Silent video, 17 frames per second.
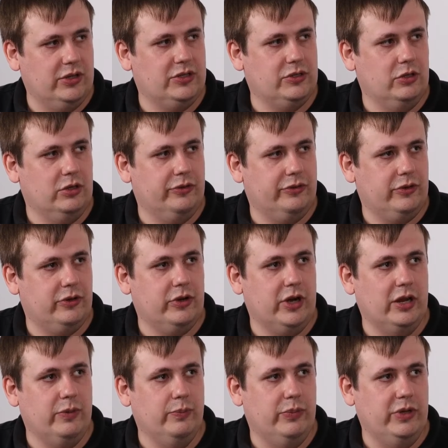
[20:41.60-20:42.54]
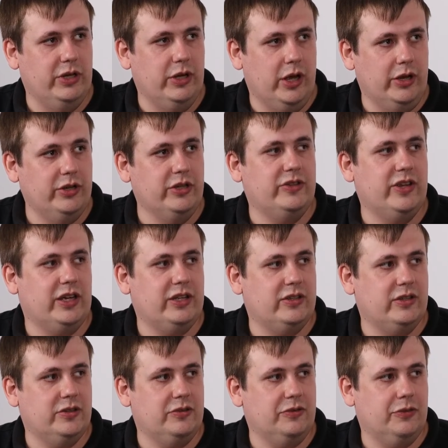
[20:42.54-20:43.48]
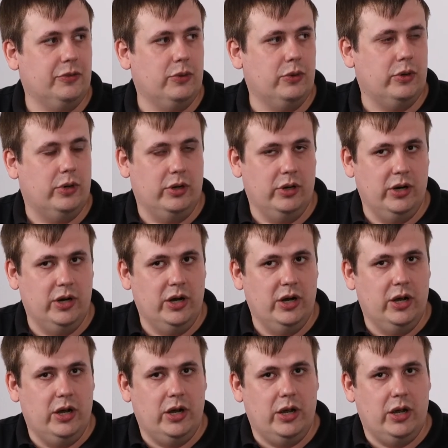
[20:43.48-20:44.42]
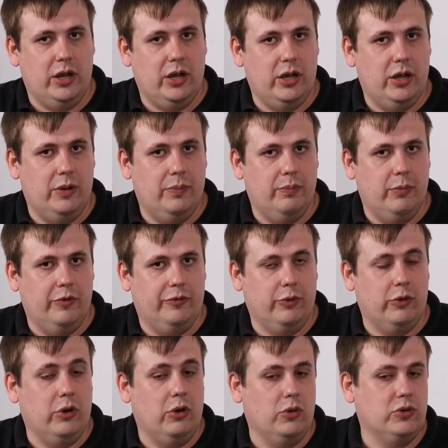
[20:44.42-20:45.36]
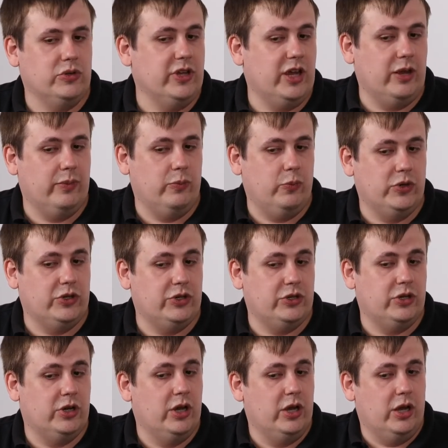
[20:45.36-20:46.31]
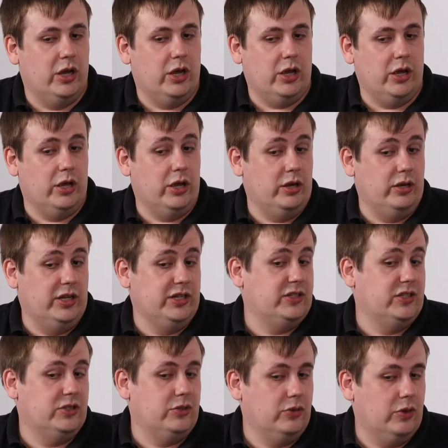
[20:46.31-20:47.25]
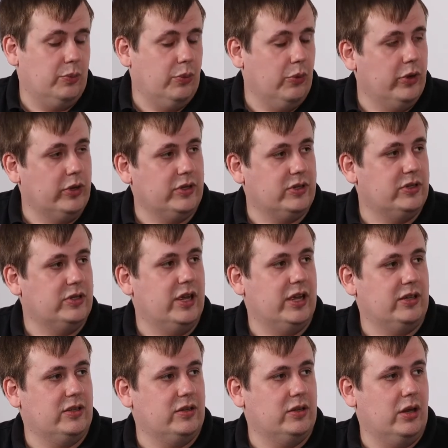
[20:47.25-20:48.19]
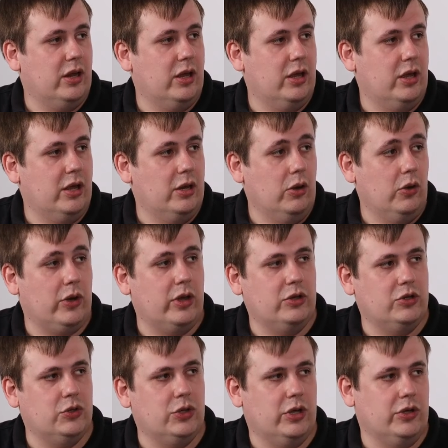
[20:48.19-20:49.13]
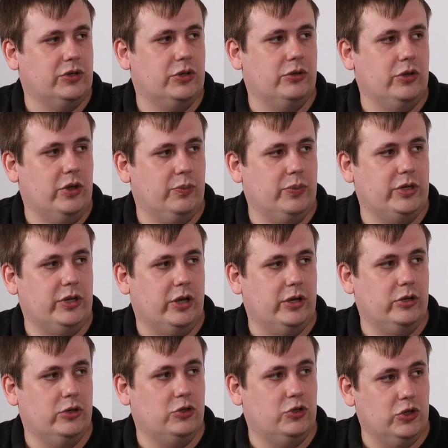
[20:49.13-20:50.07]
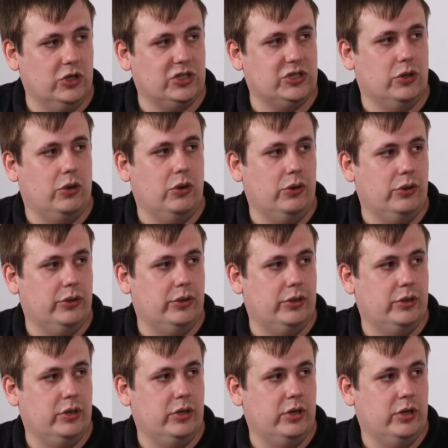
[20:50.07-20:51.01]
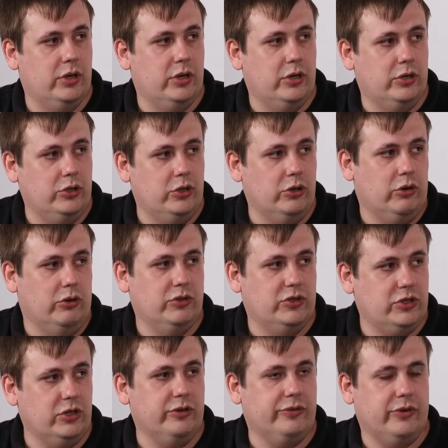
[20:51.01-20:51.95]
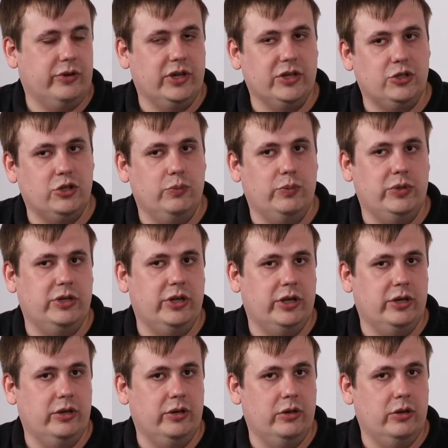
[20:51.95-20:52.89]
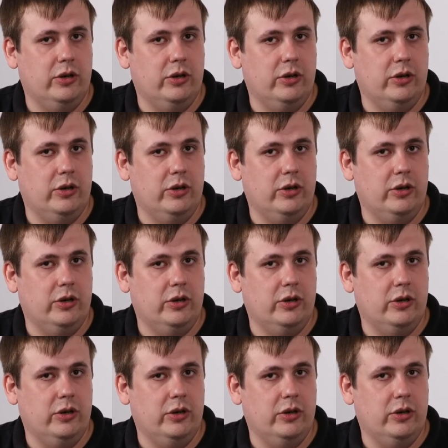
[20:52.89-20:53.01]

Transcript: server and be undetected for a long time, which leads into the point that logging should also not be done just on your own server. It should be done